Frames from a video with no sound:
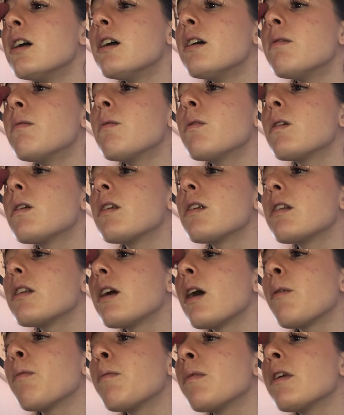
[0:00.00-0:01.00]
and we'll just
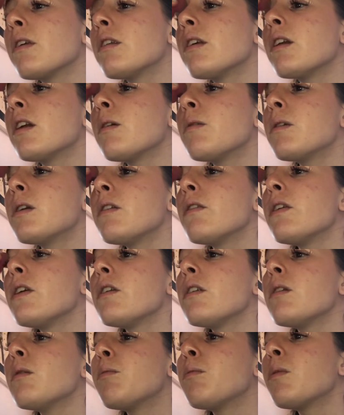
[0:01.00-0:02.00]
dab this in. I would have
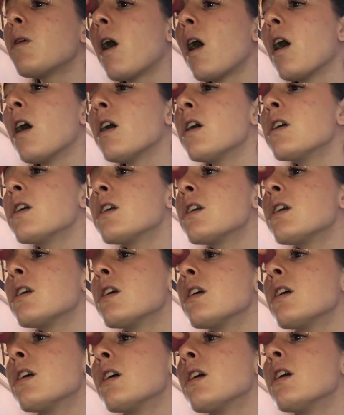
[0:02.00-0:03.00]
used a brush,
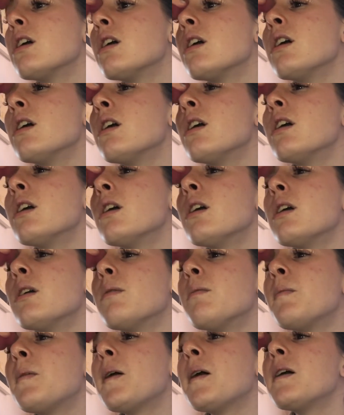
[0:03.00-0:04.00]

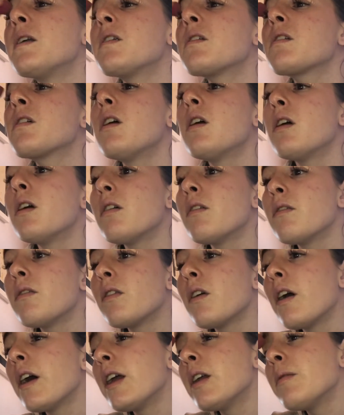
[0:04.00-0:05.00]
but I just can't
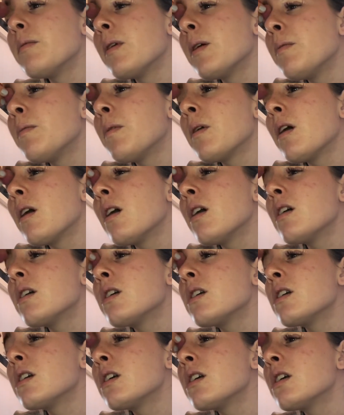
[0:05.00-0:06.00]
find my
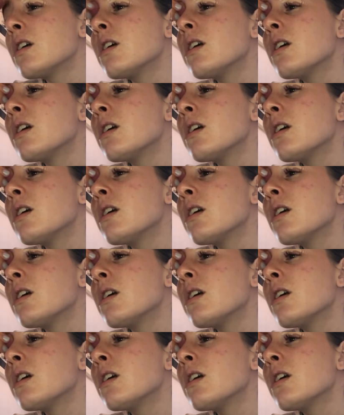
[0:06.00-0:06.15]
brush.